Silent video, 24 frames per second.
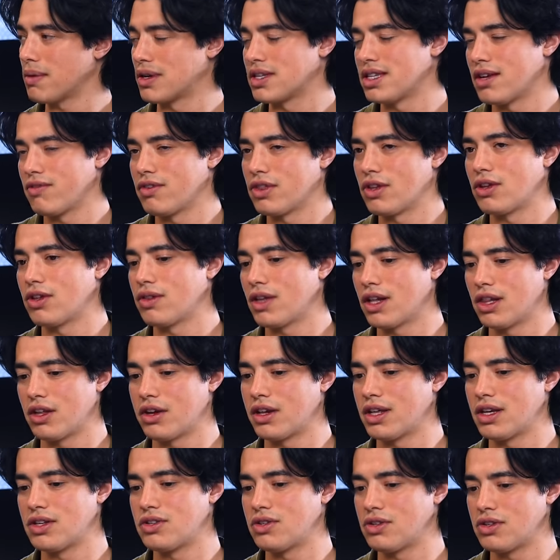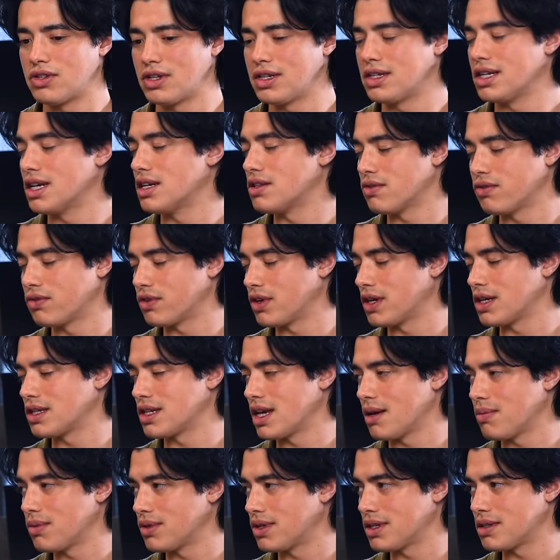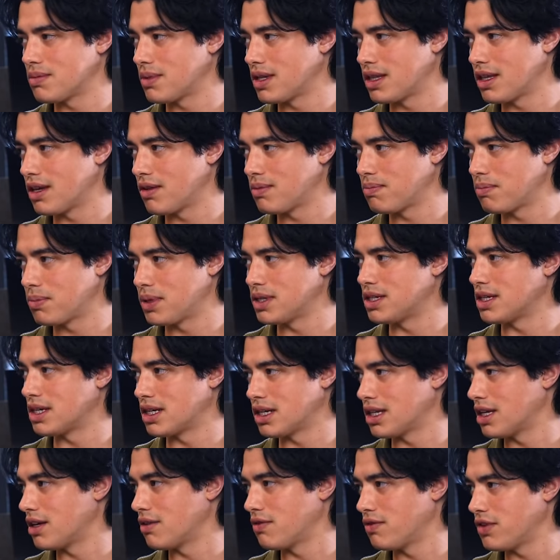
because even though a lot of these utes are diesel, for example, doesn't mean they're particularly